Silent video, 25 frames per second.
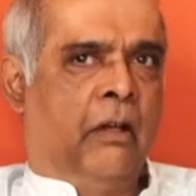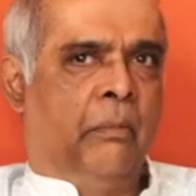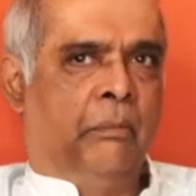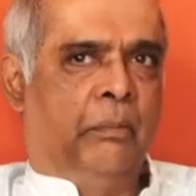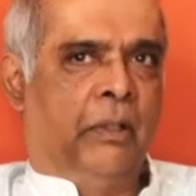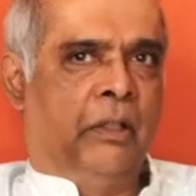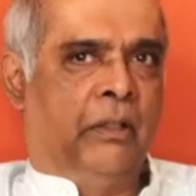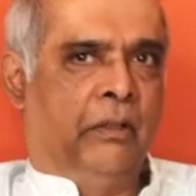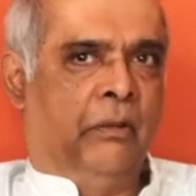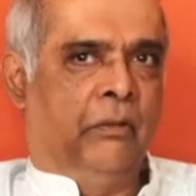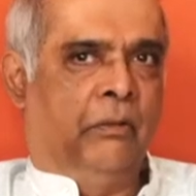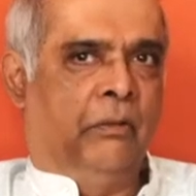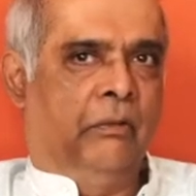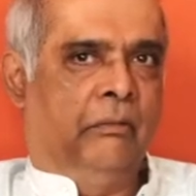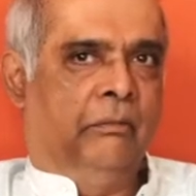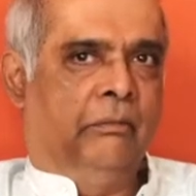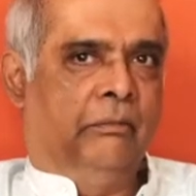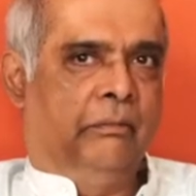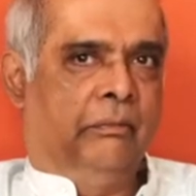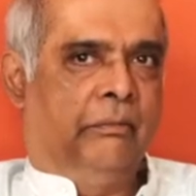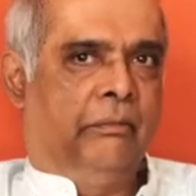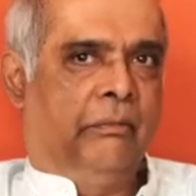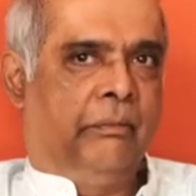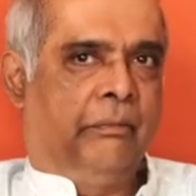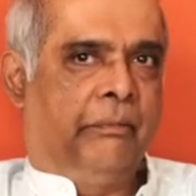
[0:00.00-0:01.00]
company too.
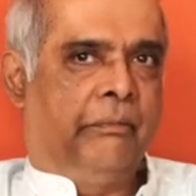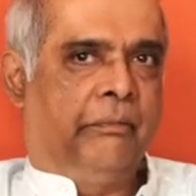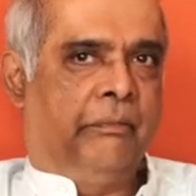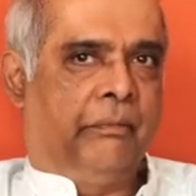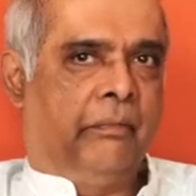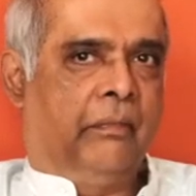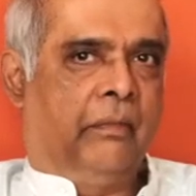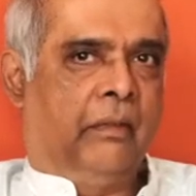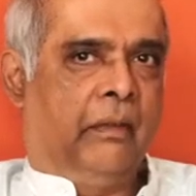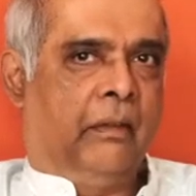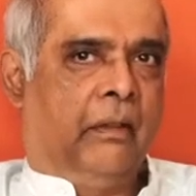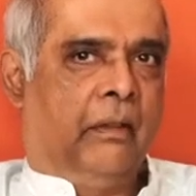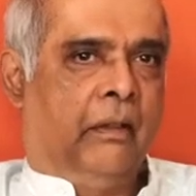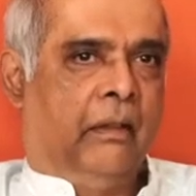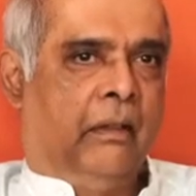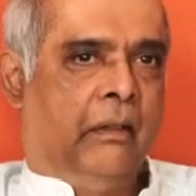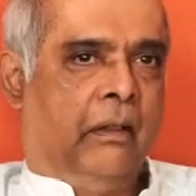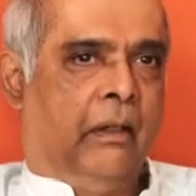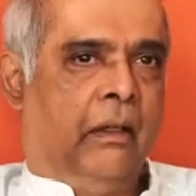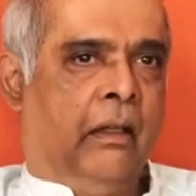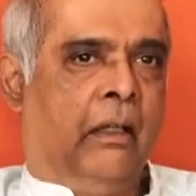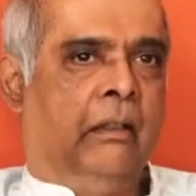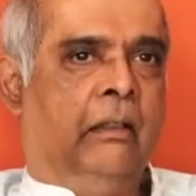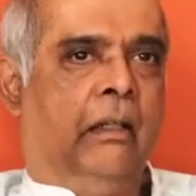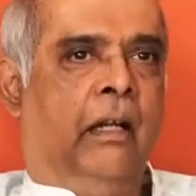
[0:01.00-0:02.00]

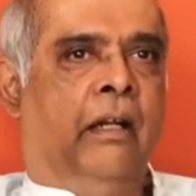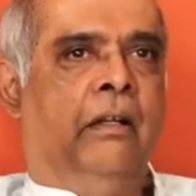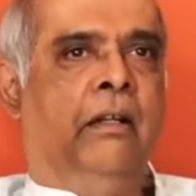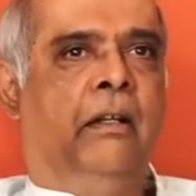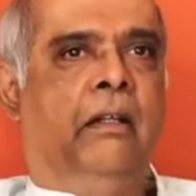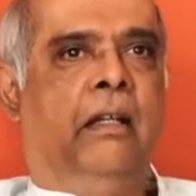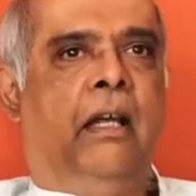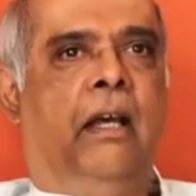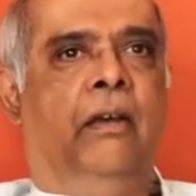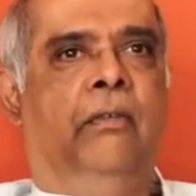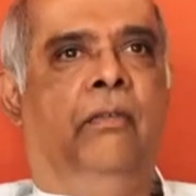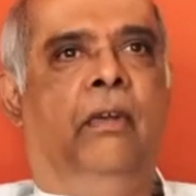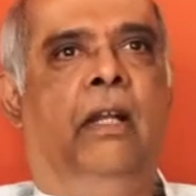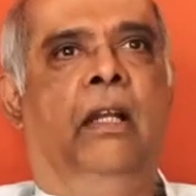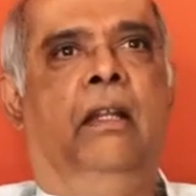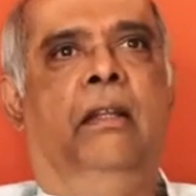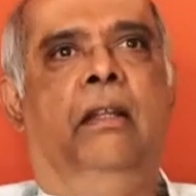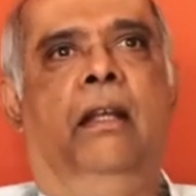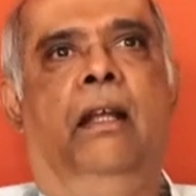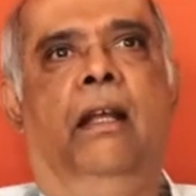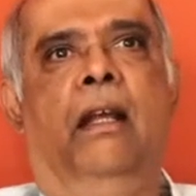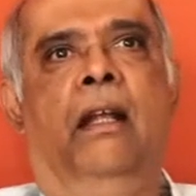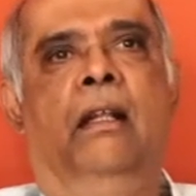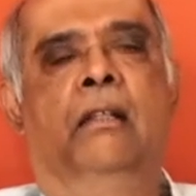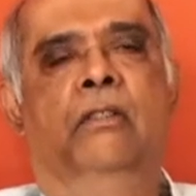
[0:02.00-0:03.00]
I didn't have
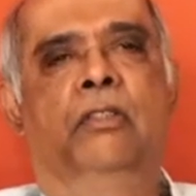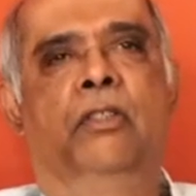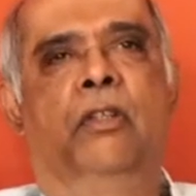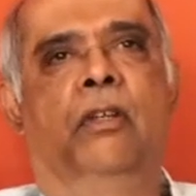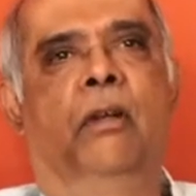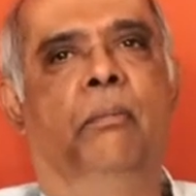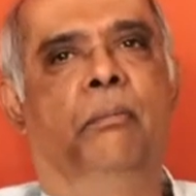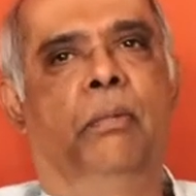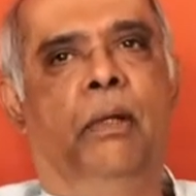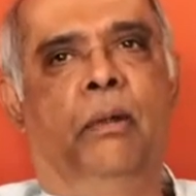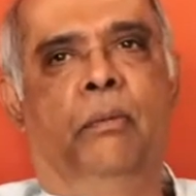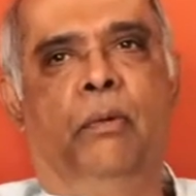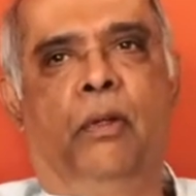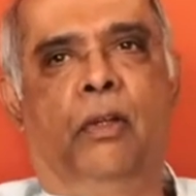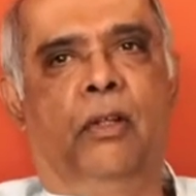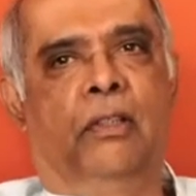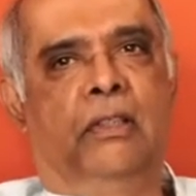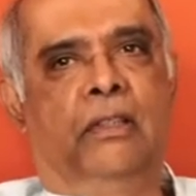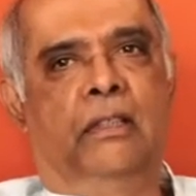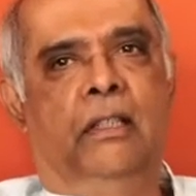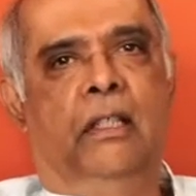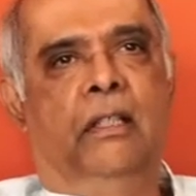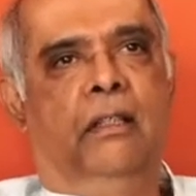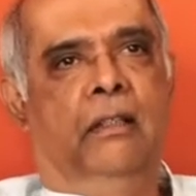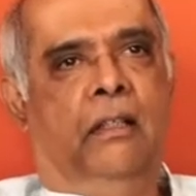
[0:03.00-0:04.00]
anything else to compare
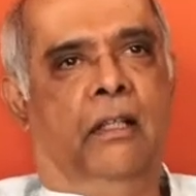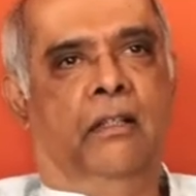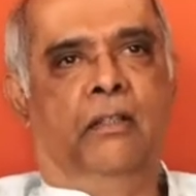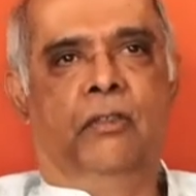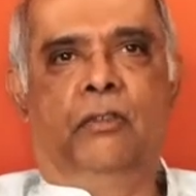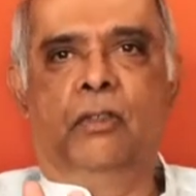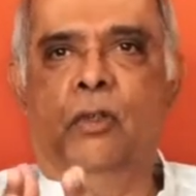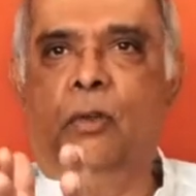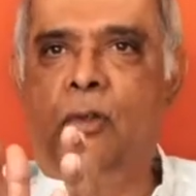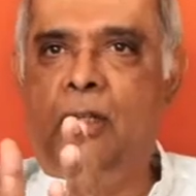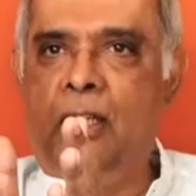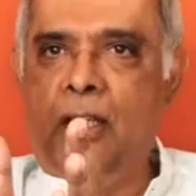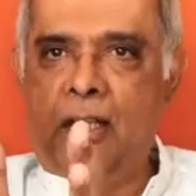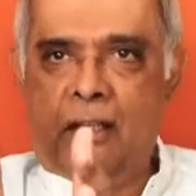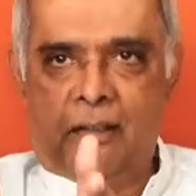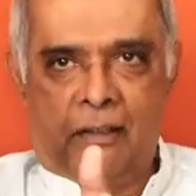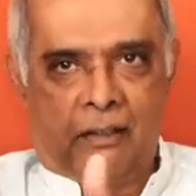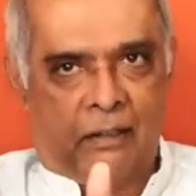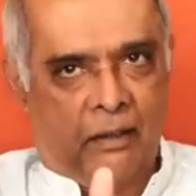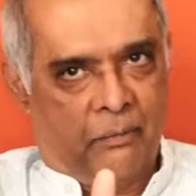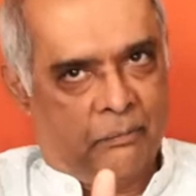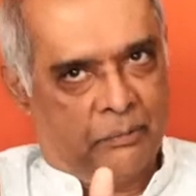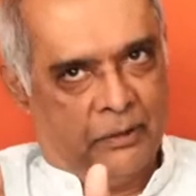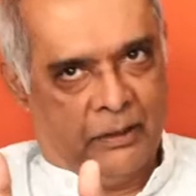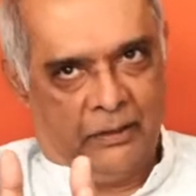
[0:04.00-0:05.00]
because that was the only other
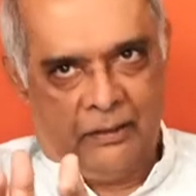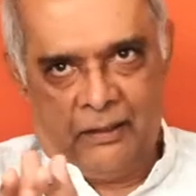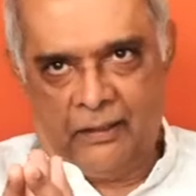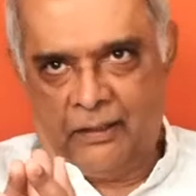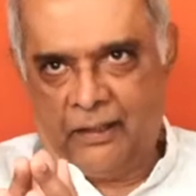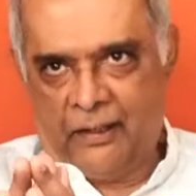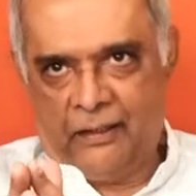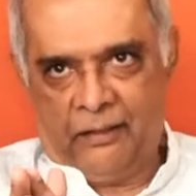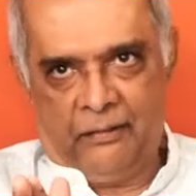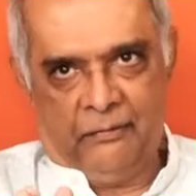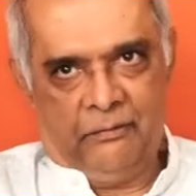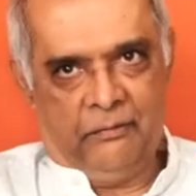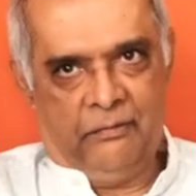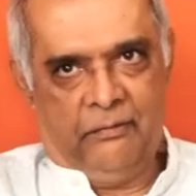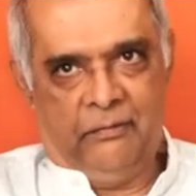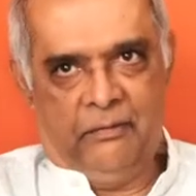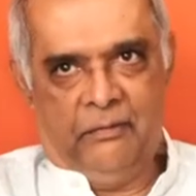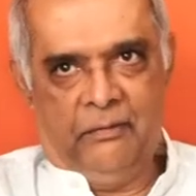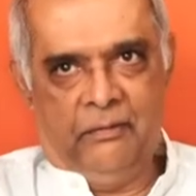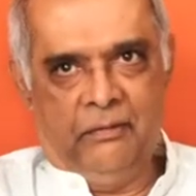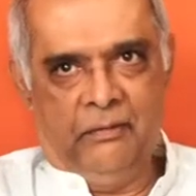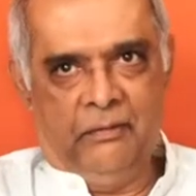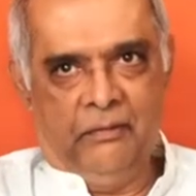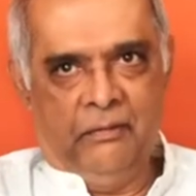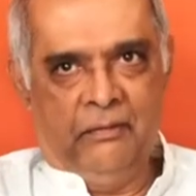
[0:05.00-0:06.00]
company that I
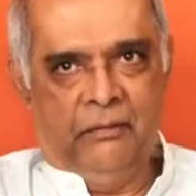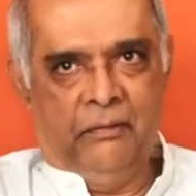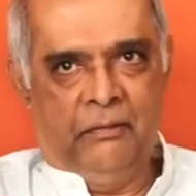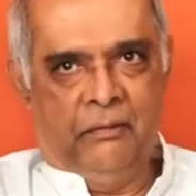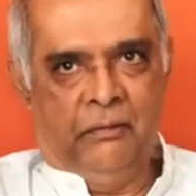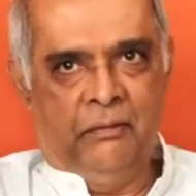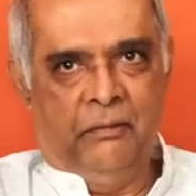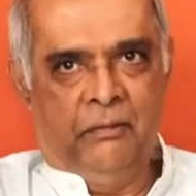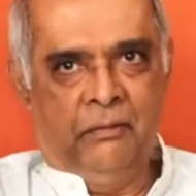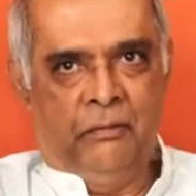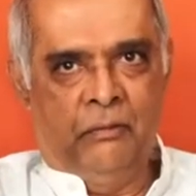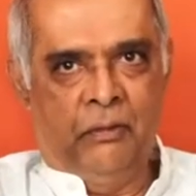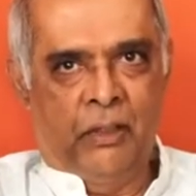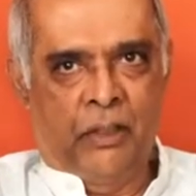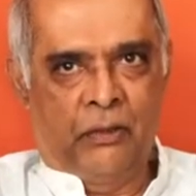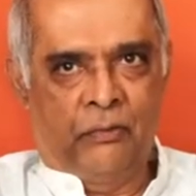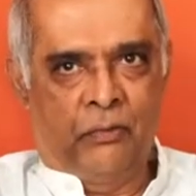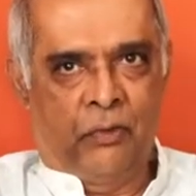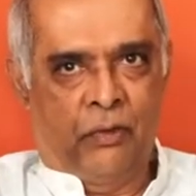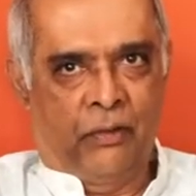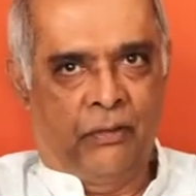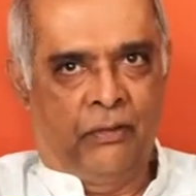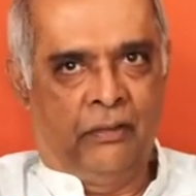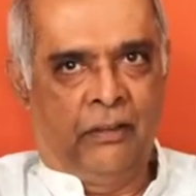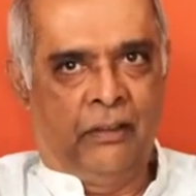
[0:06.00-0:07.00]
worked
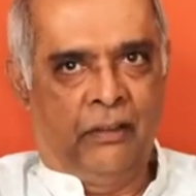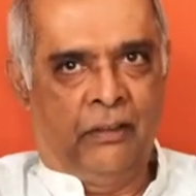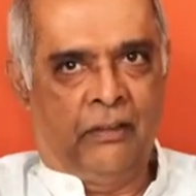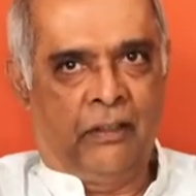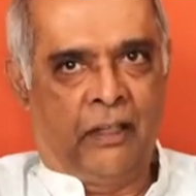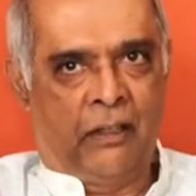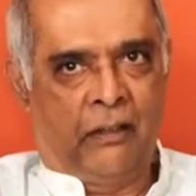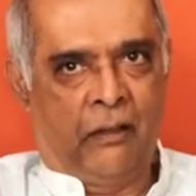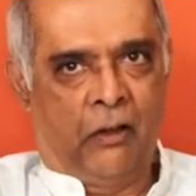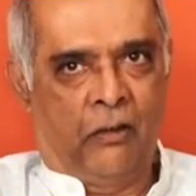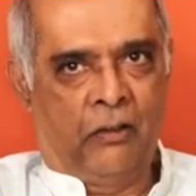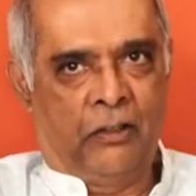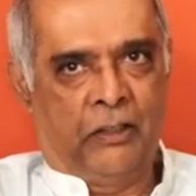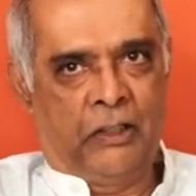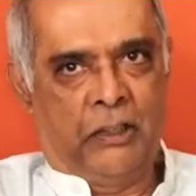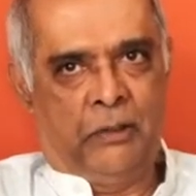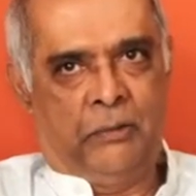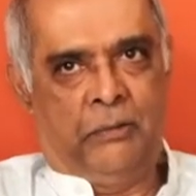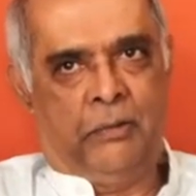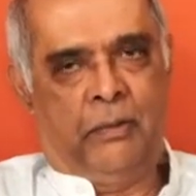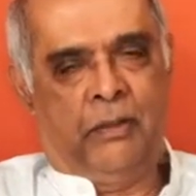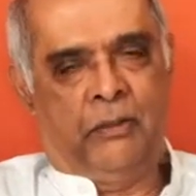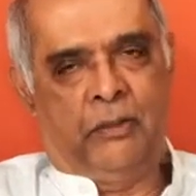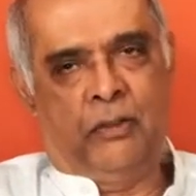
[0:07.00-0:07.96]
for in the technology.